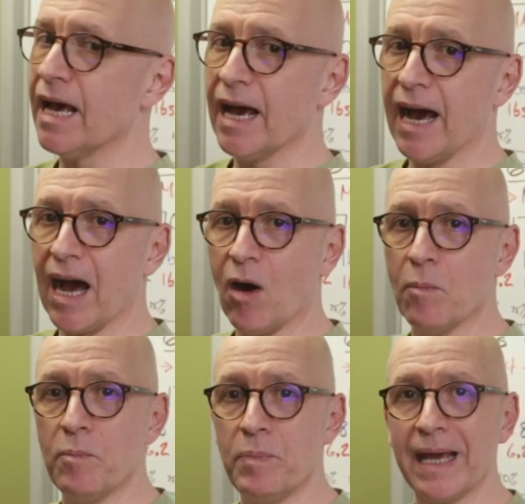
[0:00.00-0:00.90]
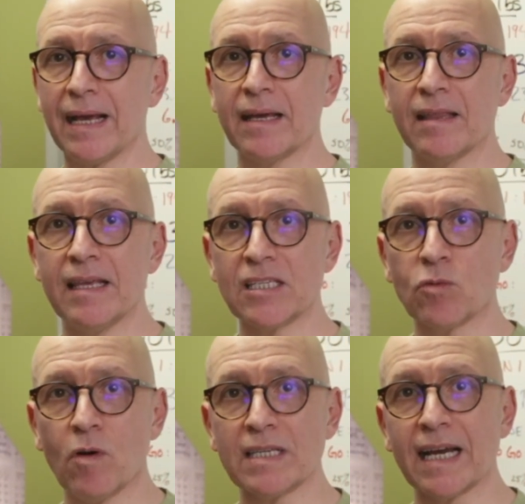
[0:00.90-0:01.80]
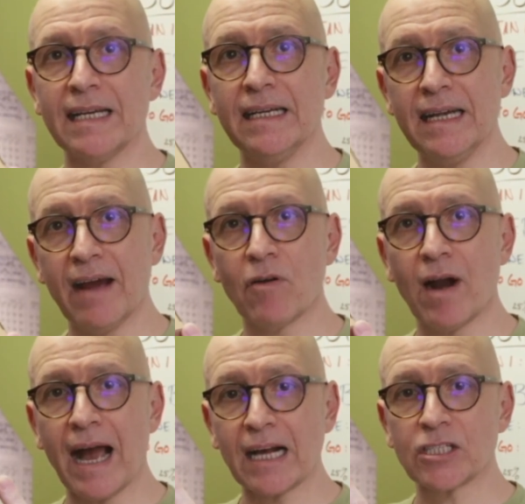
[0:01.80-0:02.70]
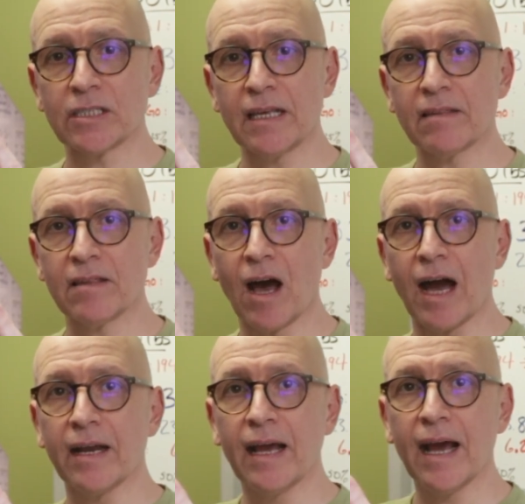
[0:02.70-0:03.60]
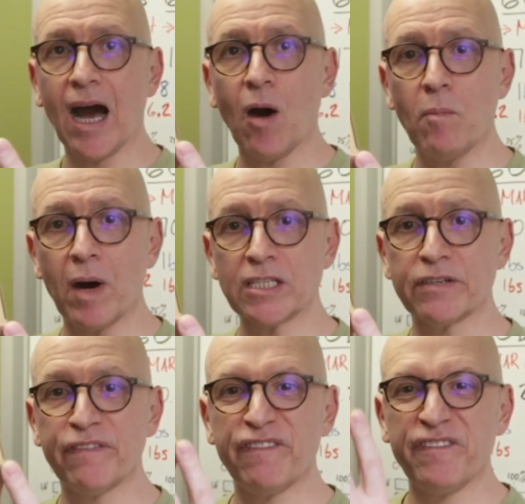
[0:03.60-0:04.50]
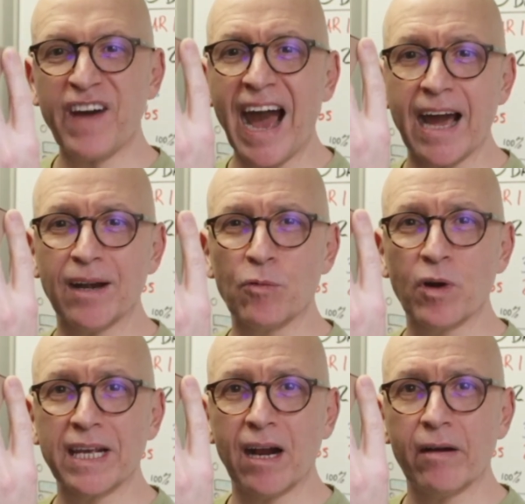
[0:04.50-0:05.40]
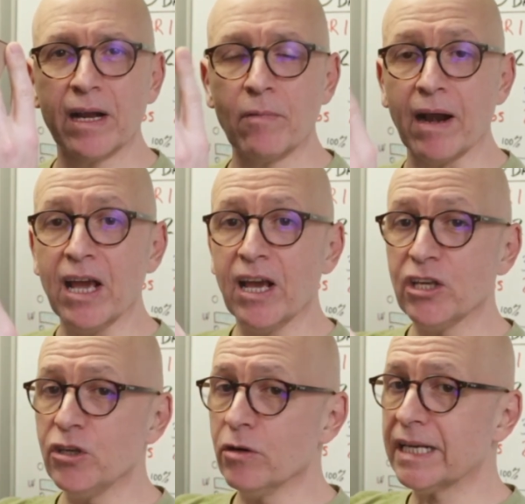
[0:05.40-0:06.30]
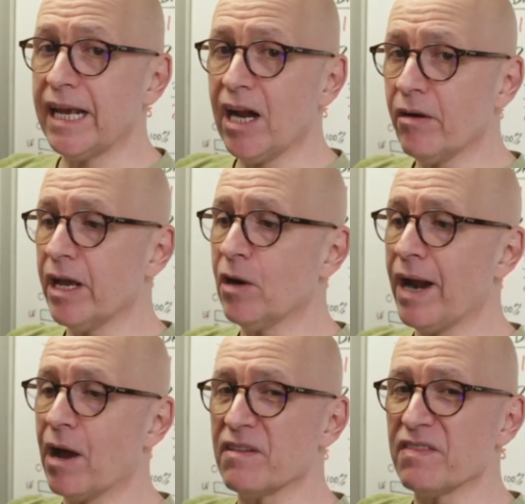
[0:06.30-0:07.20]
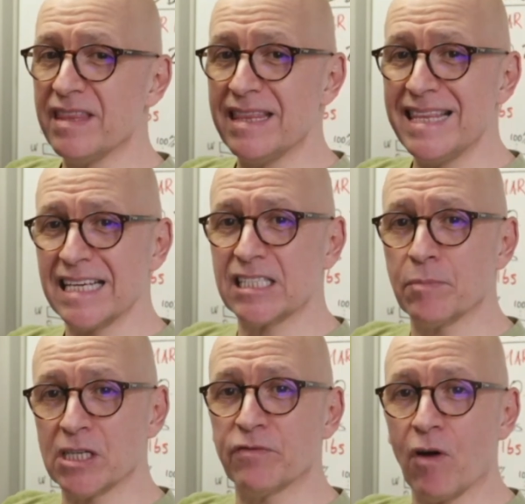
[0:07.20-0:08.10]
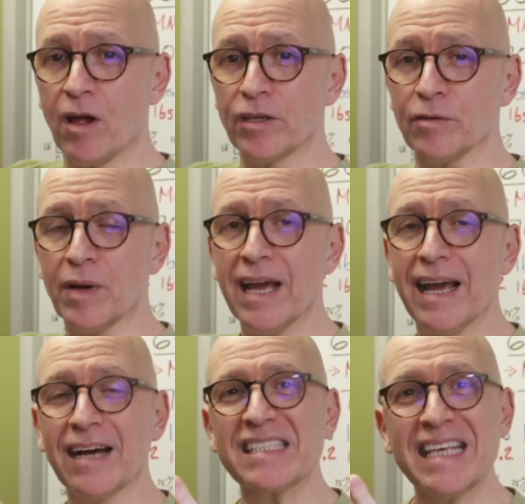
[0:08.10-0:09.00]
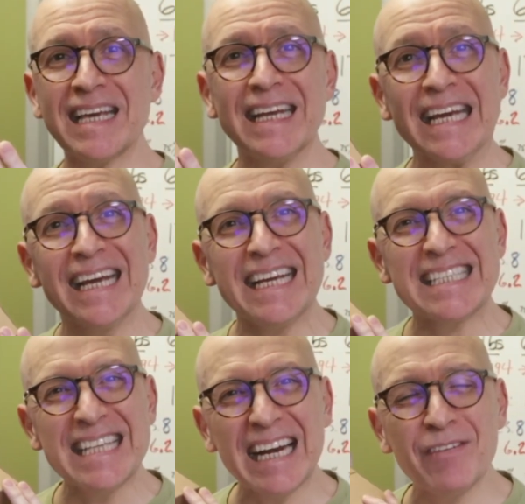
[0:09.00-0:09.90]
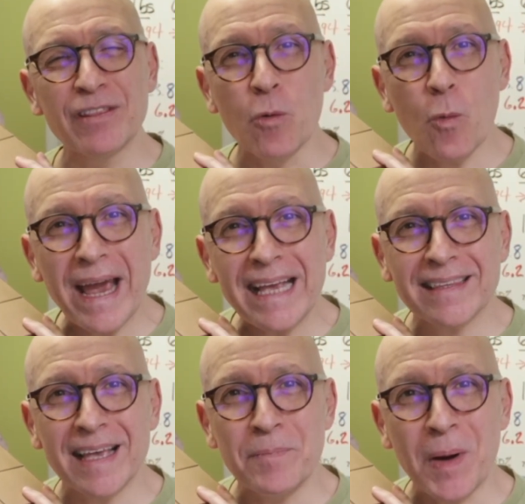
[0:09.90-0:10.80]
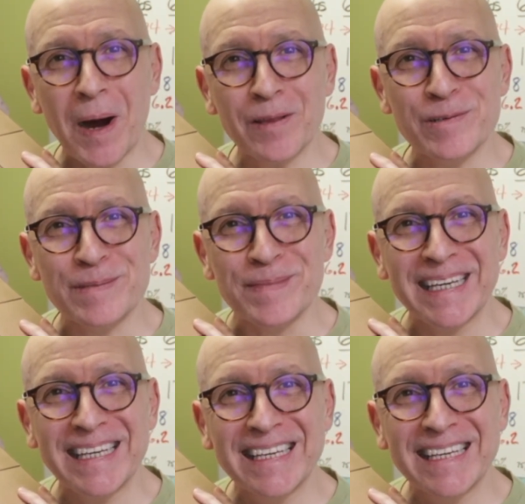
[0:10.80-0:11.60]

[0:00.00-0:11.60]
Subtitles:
how big this was. I'd never actually thought how much fat we're carrying around. You're carrying around this much volume. I was thinking, it's not even the weight that bothers me,